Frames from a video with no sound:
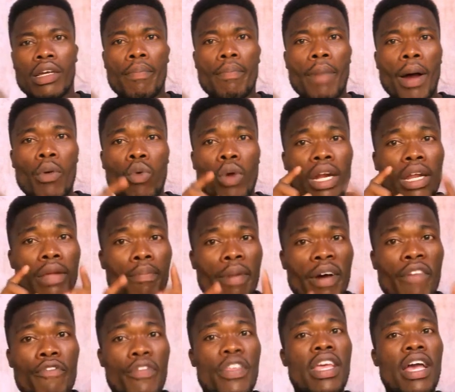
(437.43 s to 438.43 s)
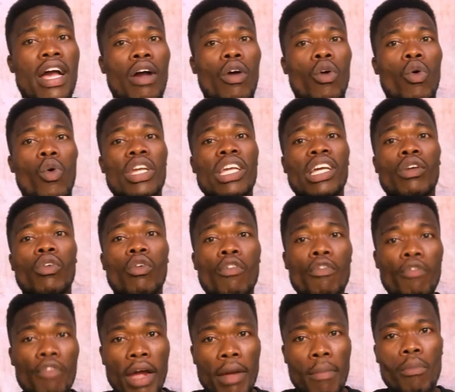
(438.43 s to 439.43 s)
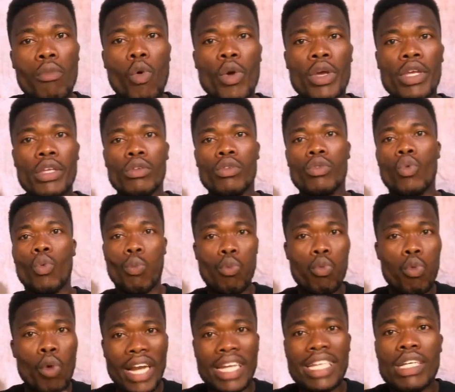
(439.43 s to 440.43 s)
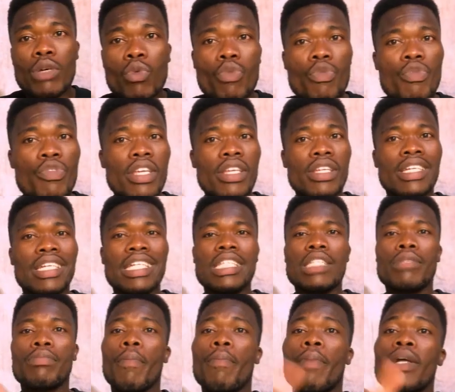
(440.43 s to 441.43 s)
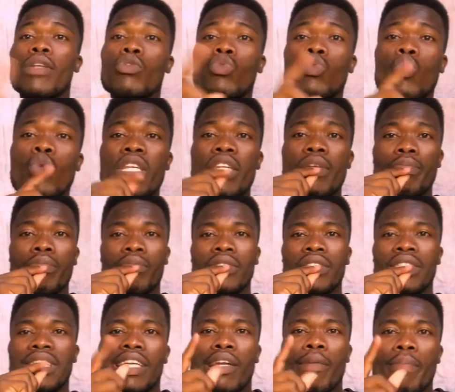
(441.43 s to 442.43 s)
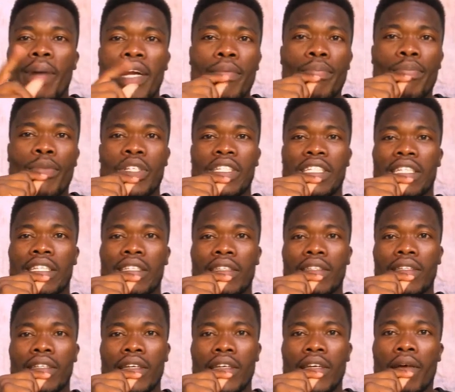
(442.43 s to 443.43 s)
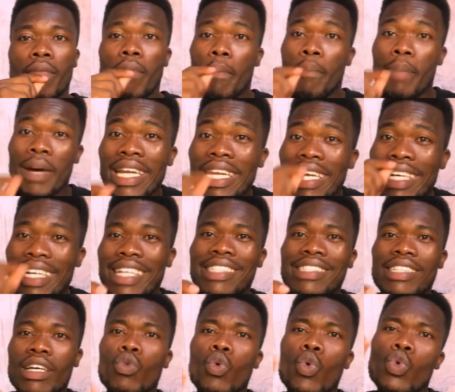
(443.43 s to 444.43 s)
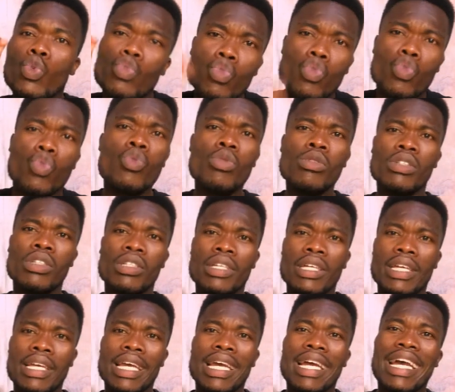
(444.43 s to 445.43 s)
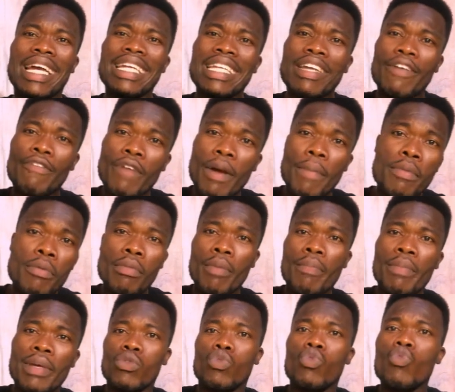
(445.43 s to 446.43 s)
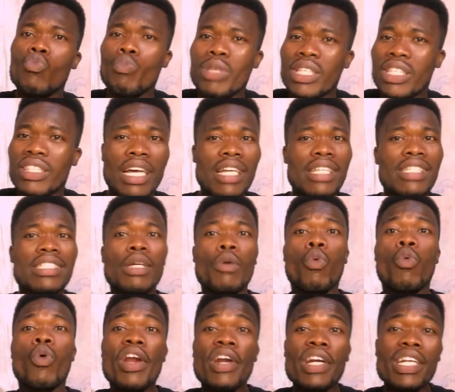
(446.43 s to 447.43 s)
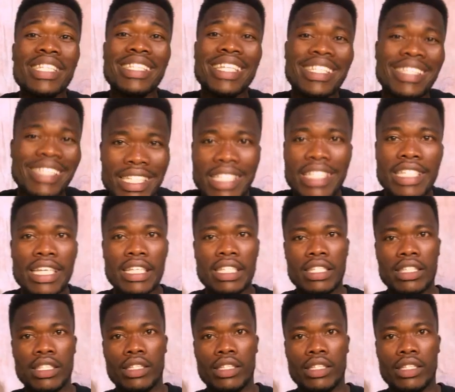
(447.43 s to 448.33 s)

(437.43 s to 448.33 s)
But when a buffier or young fine boy, what deal with you? Papa so Nim send a banner push it. Papa the Casano soon. And the family members soon beside say, where is the teachers?